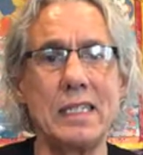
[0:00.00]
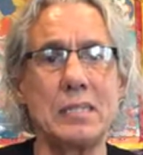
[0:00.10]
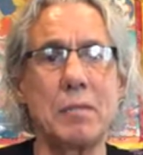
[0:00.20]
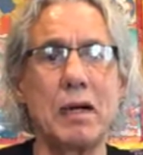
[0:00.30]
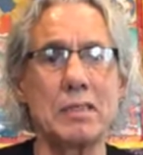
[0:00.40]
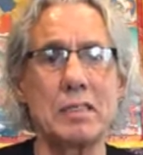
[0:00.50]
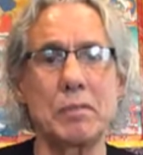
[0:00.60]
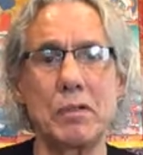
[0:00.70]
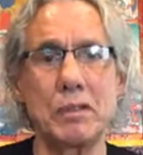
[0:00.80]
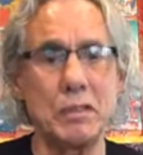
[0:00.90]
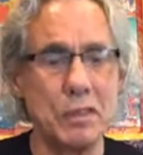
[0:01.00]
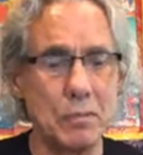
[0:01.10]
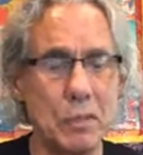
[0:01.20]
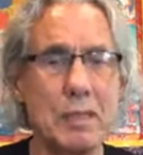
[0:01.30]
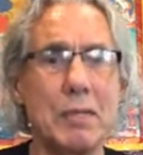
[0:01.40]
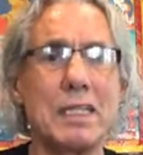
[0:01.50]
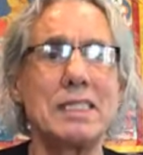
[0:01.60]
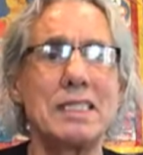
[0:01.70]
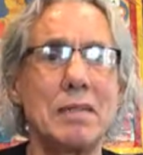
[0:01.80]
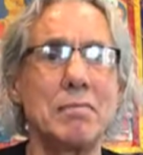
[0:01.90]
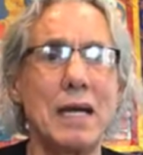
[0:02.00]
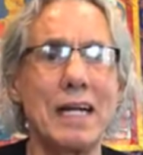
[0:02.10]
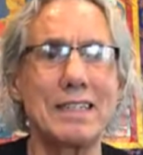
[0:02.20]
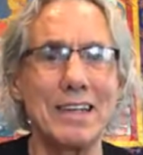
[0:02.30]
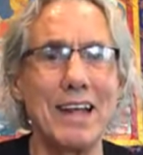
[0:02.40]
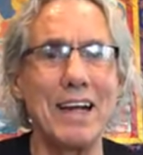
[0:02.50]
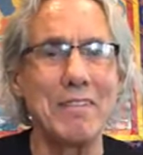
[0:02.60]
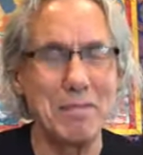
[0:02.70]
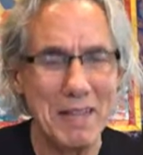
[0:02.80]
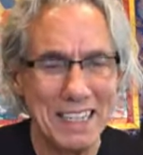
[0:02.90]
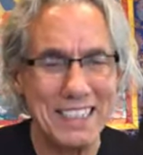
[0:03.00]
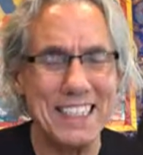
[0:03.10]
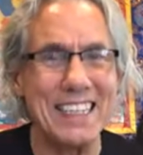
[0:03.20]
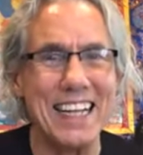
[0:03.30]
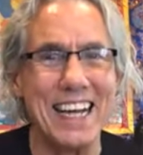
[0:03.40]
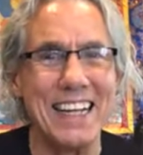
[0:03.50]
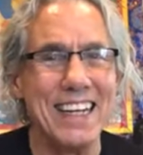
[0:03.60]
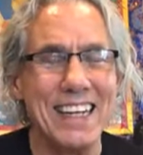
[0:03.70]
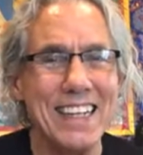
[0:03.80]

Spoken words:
it's possible that you can bring my son back to life. Imagine that.